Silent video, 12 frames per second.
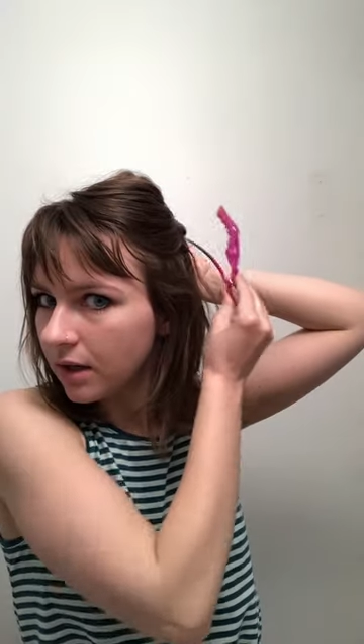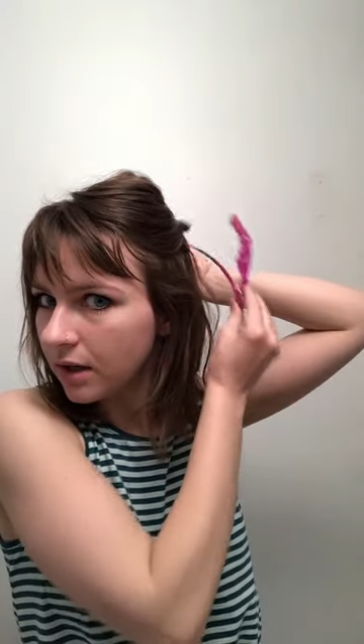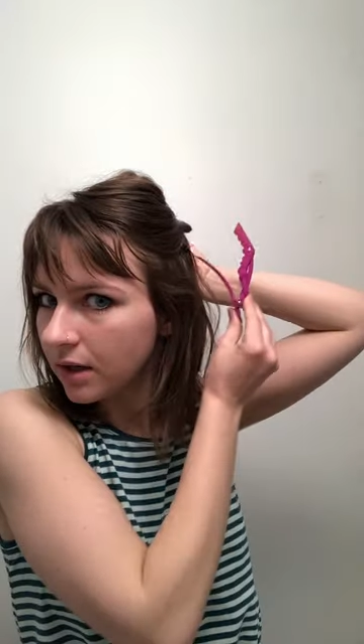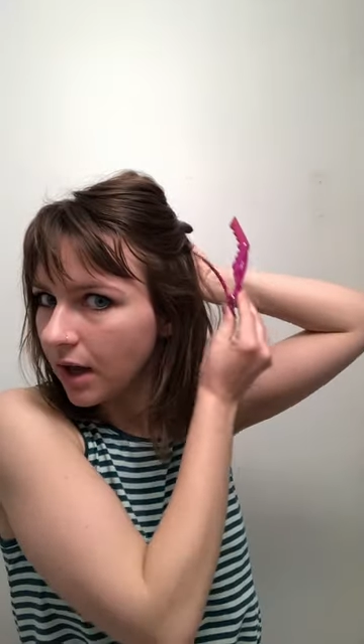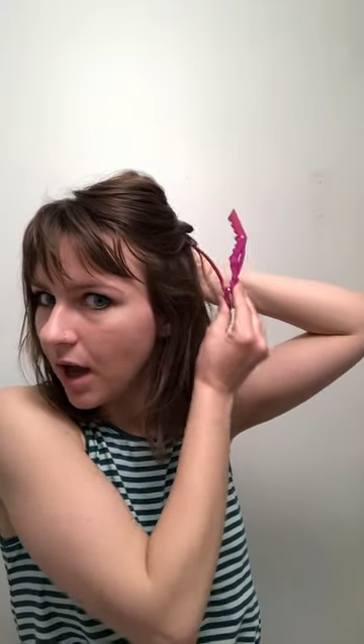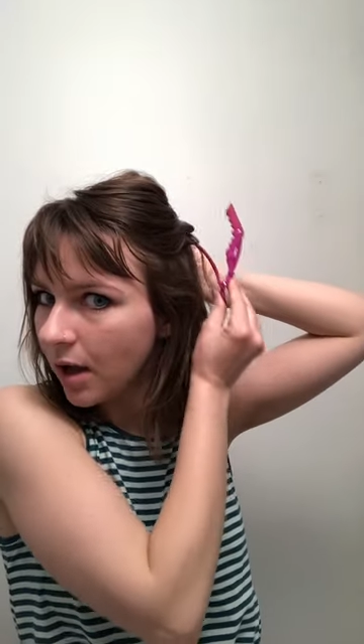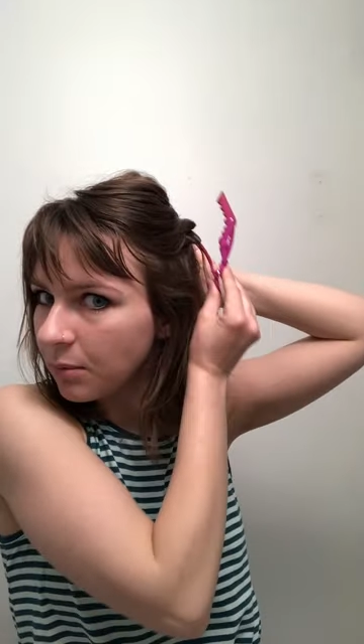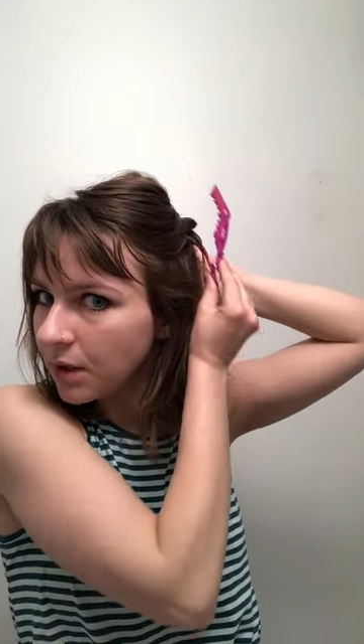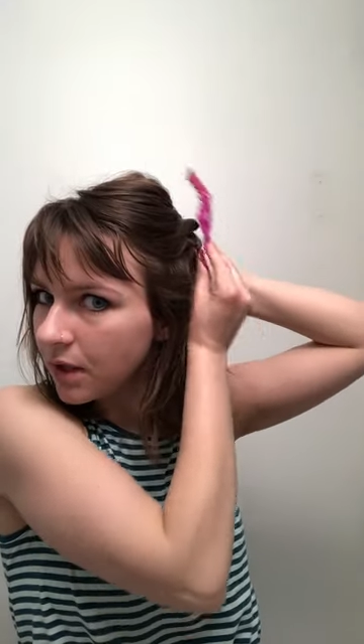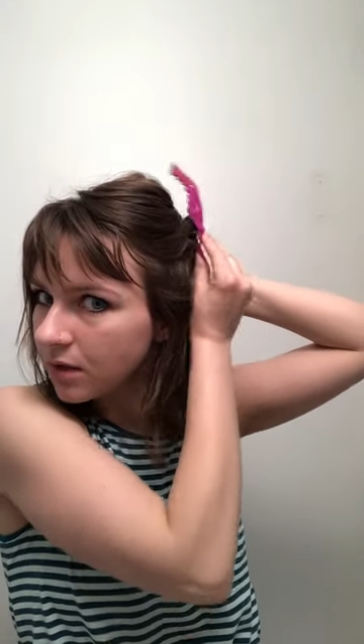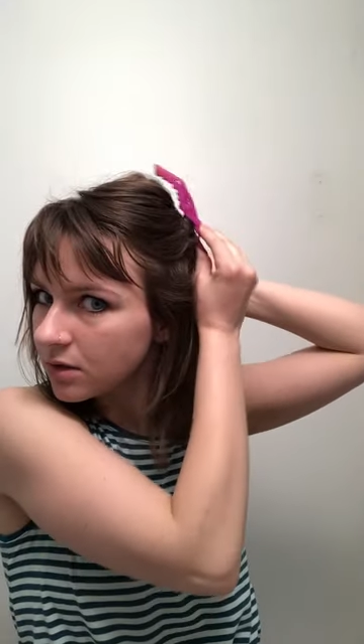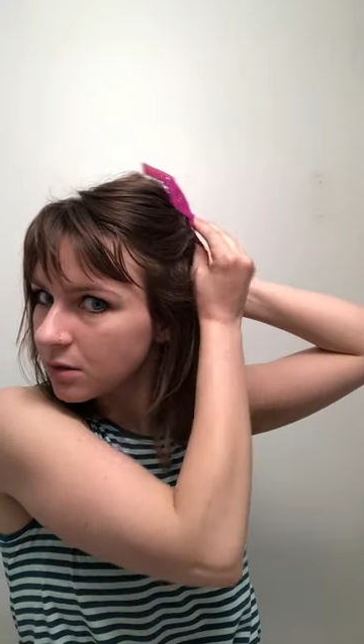not
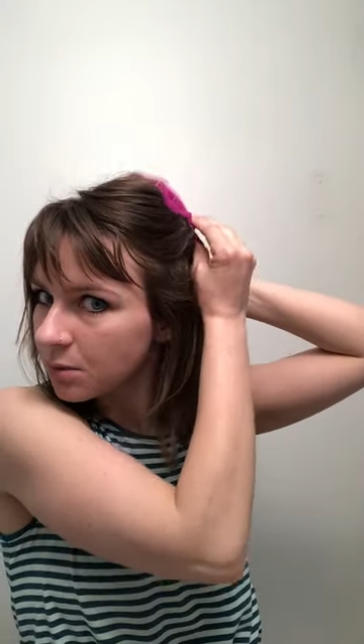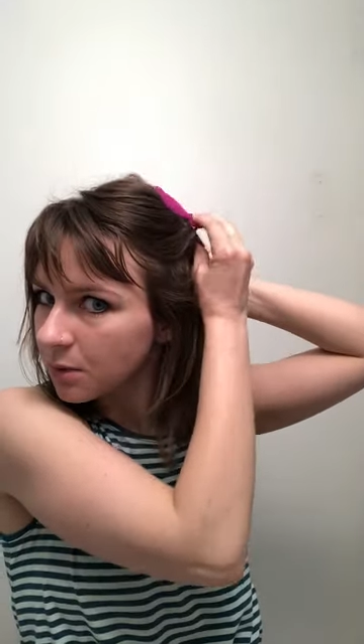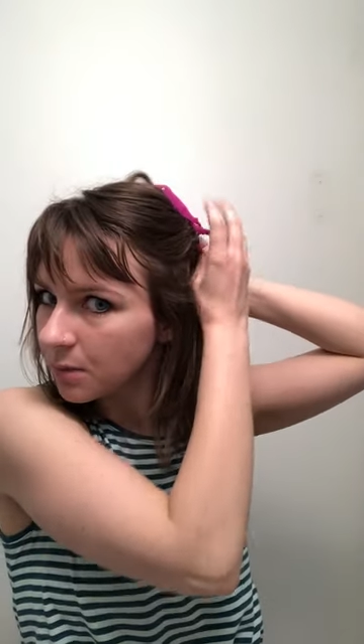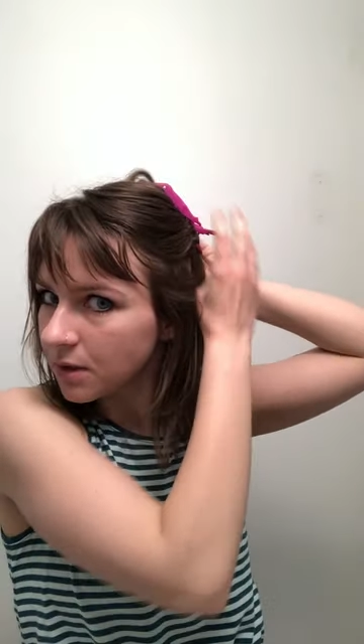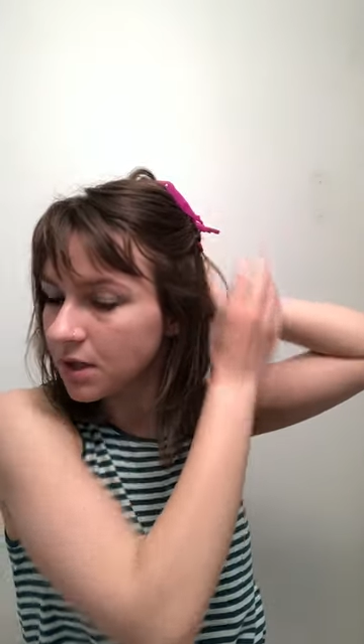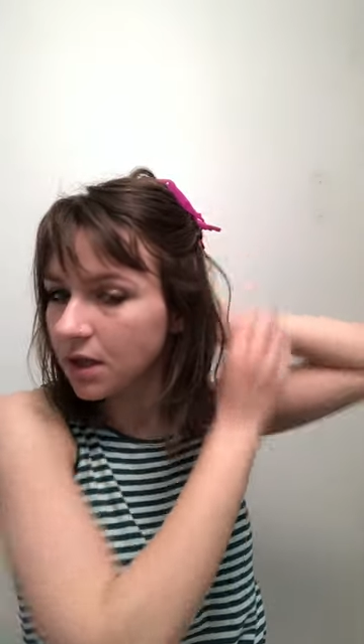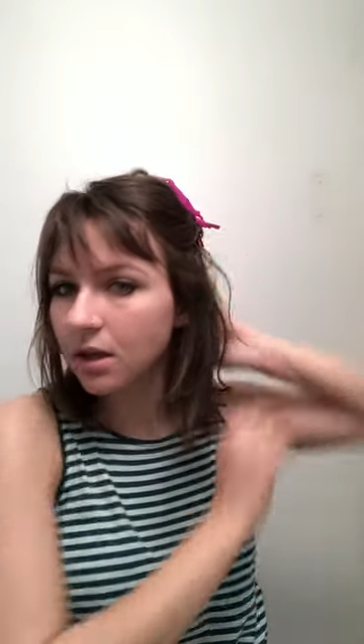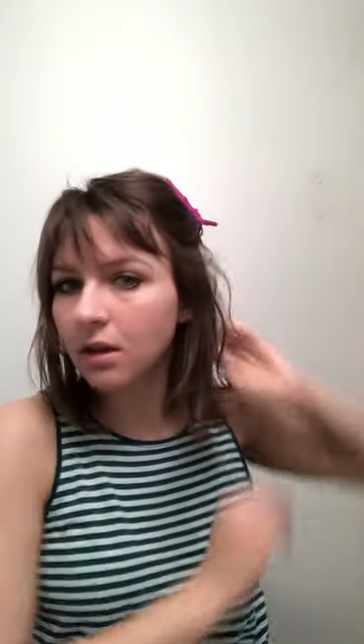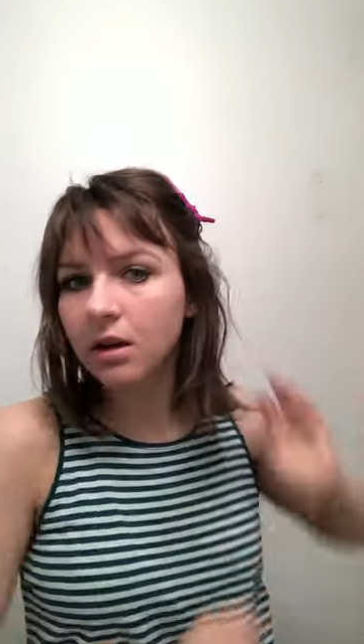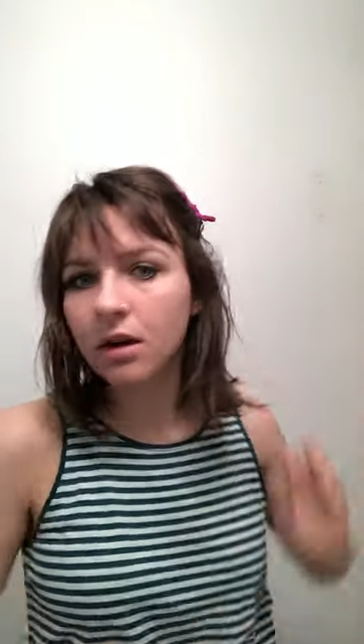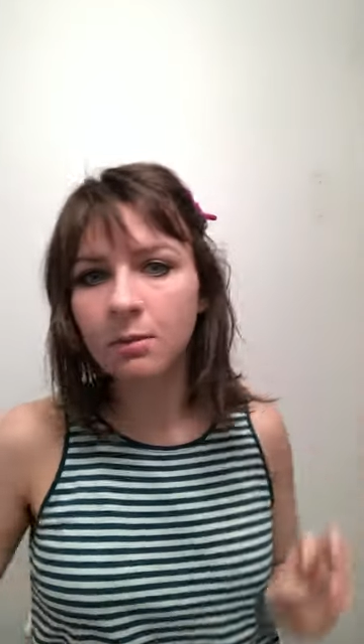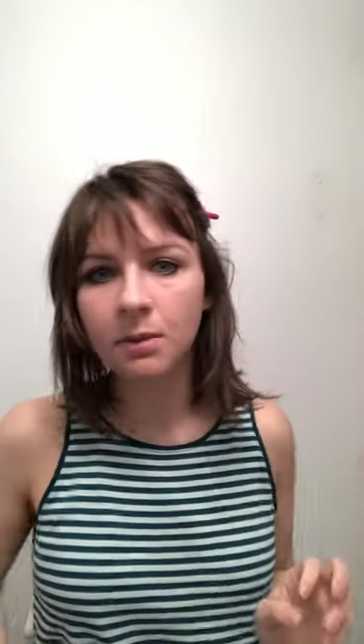being super
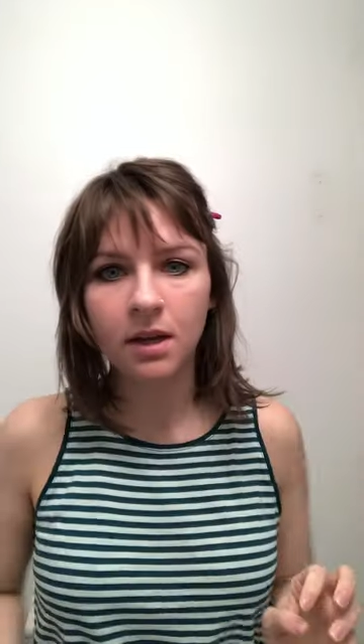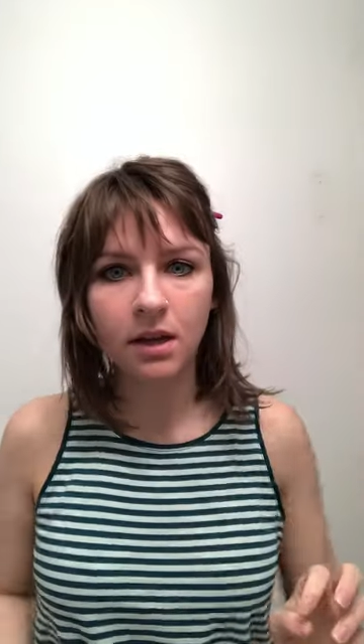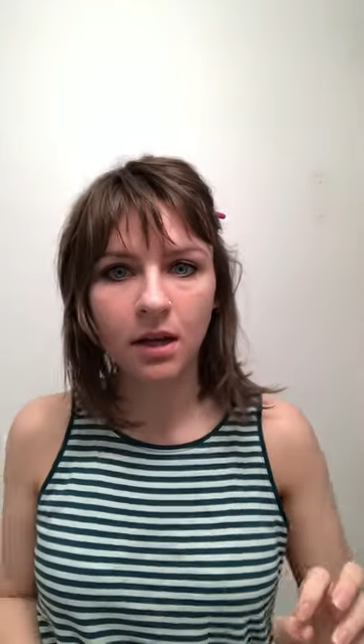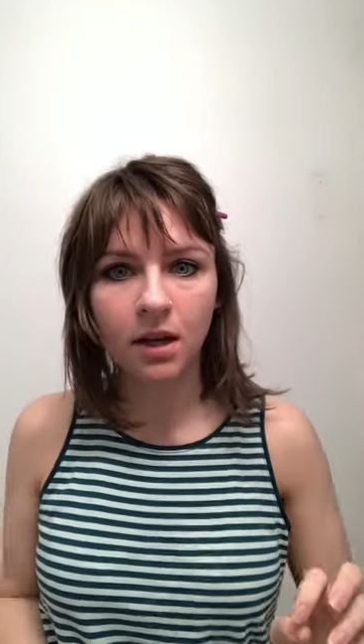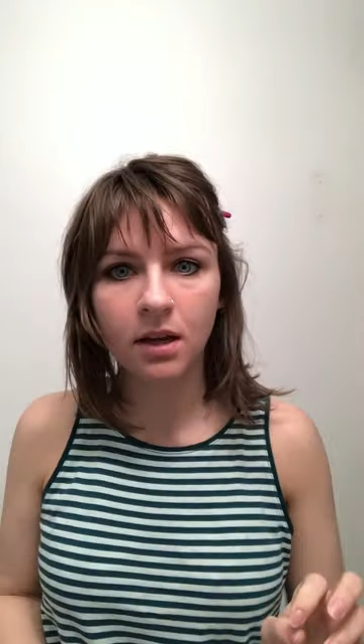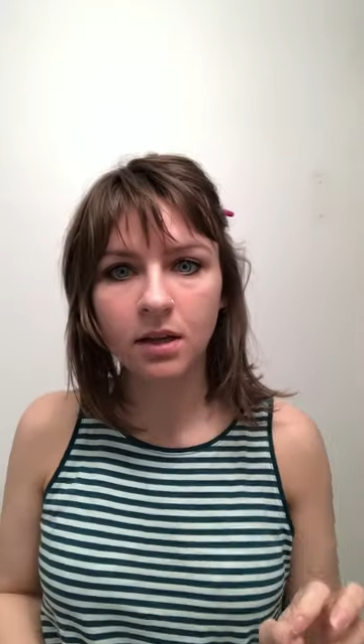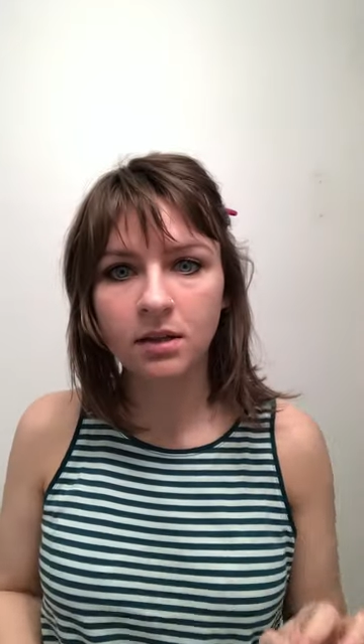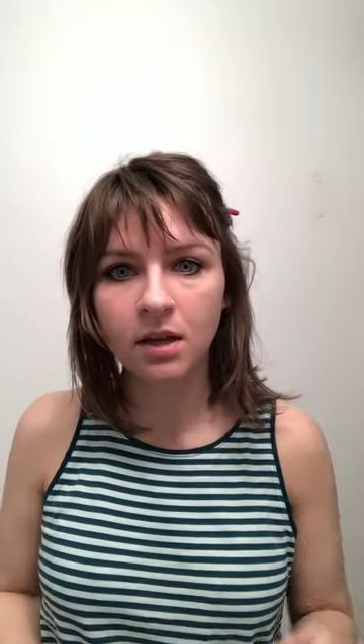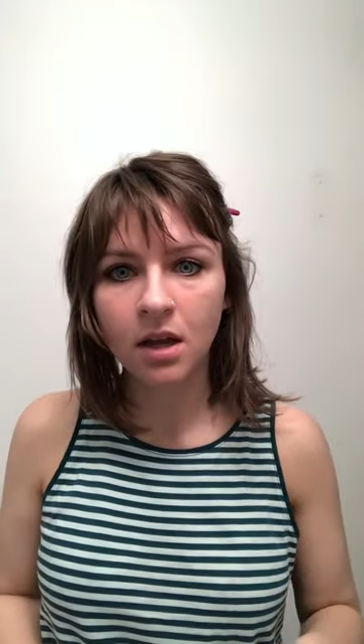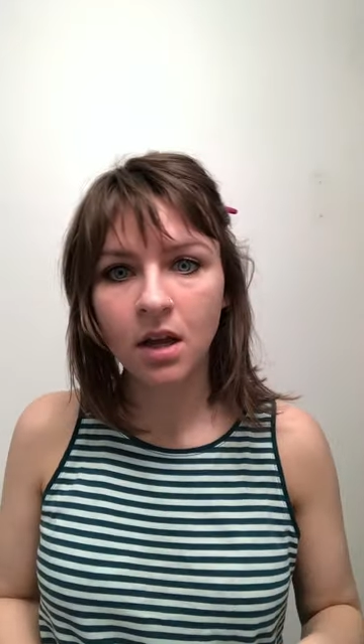particular because